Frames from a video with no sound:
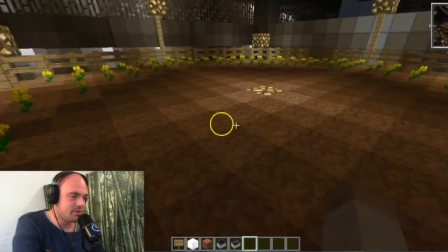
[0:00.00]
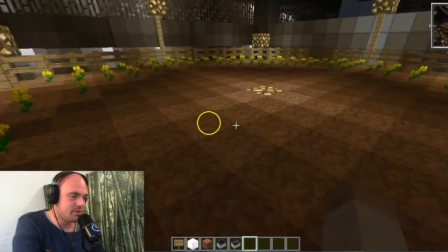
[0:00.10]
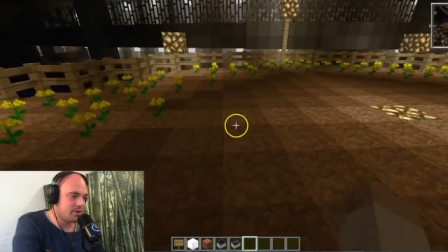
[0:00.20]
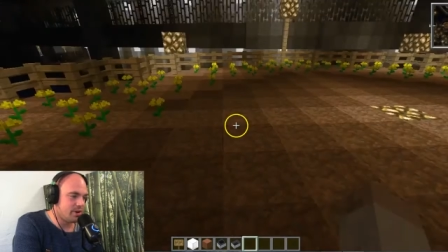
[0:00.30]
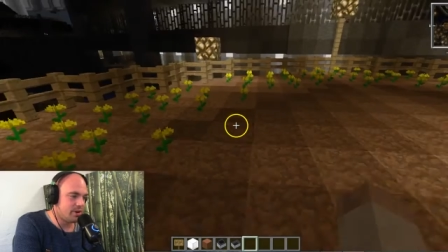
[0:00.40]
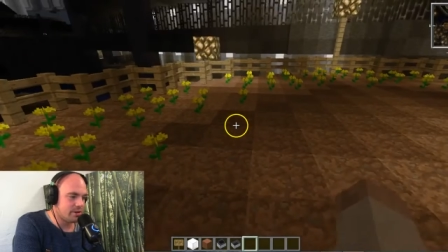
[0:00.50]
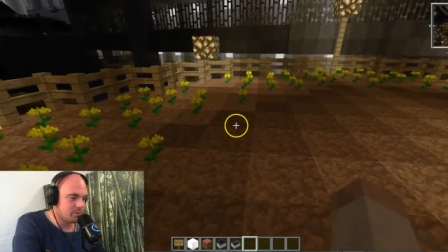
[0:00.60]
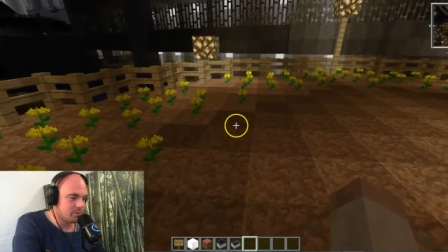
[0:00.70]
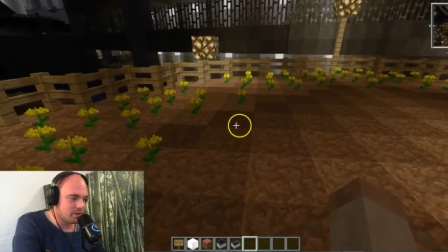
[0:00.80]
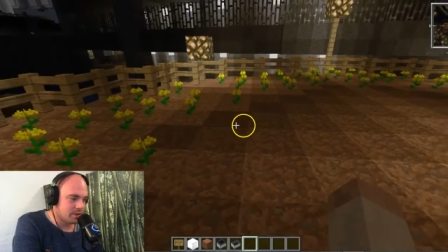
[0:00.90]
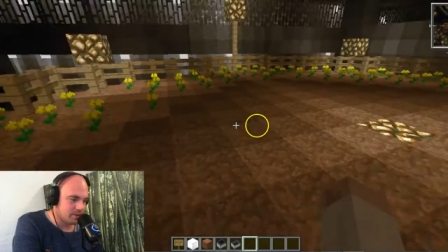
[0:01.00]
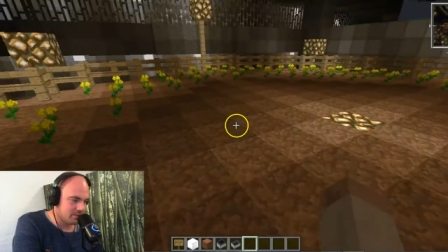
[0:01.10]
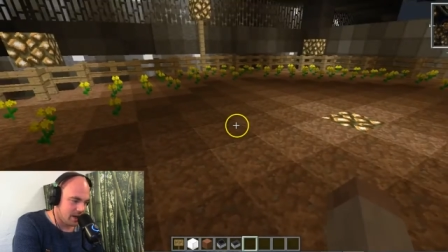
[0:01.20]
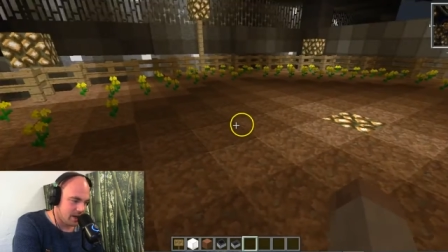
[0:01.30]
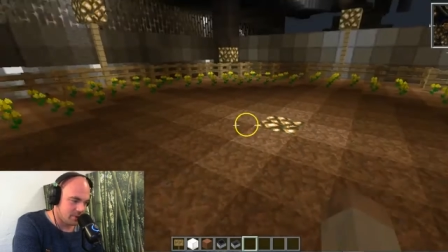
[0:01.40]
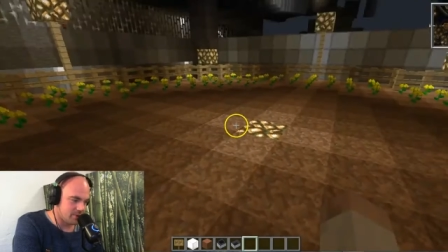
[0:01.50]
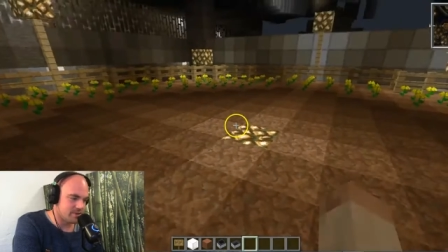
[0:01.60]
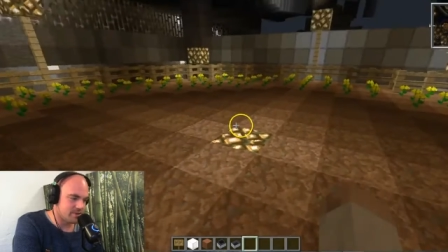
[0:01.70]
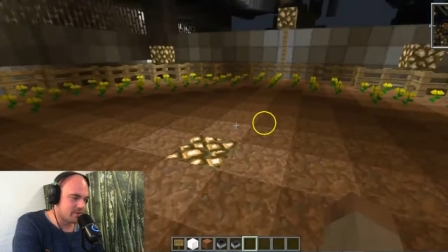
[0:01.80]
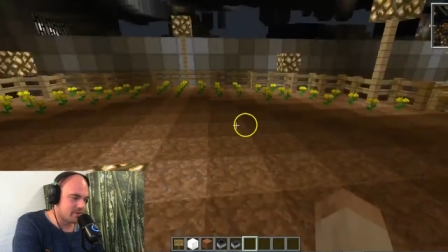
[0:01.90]
her garden with all the
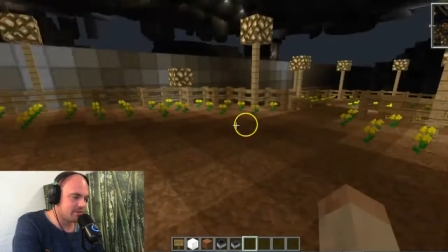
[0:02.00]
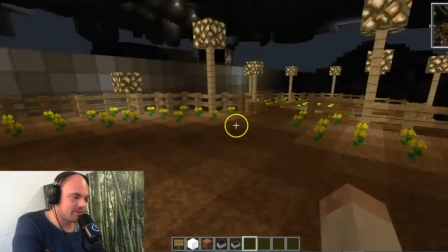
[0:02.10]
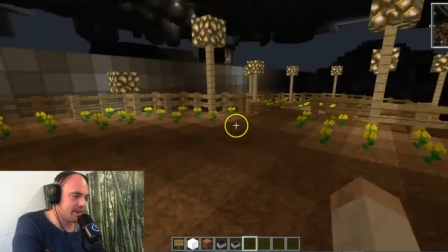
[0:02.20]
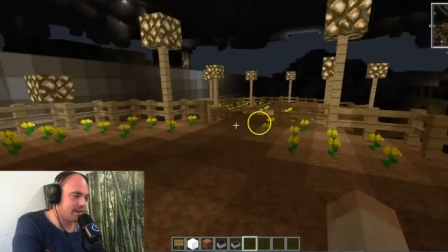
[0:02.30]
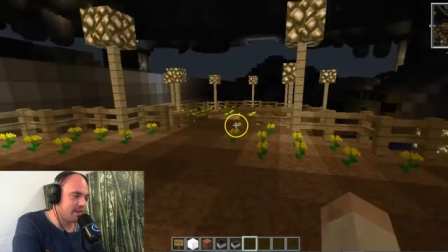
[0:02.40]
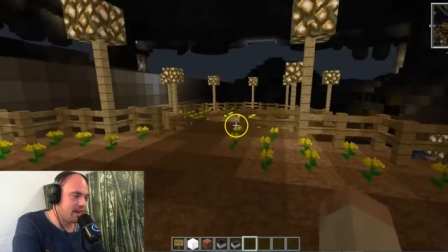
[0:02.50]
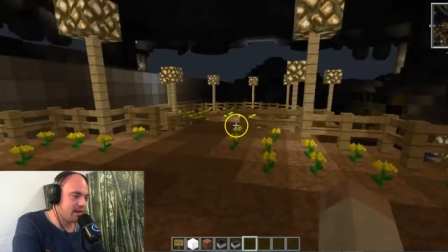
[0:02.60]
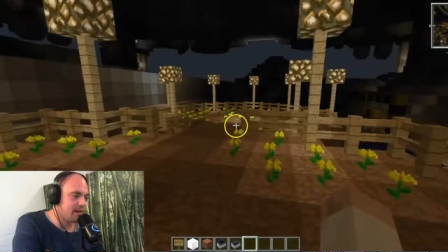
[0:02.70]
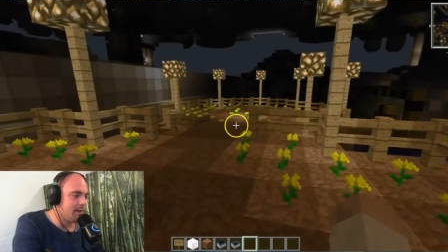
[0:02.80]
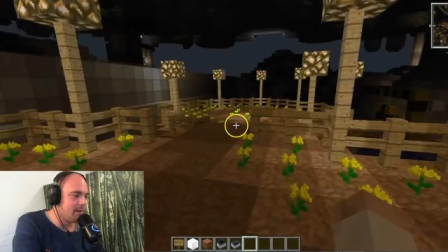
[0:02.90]
flowers and stuff like that.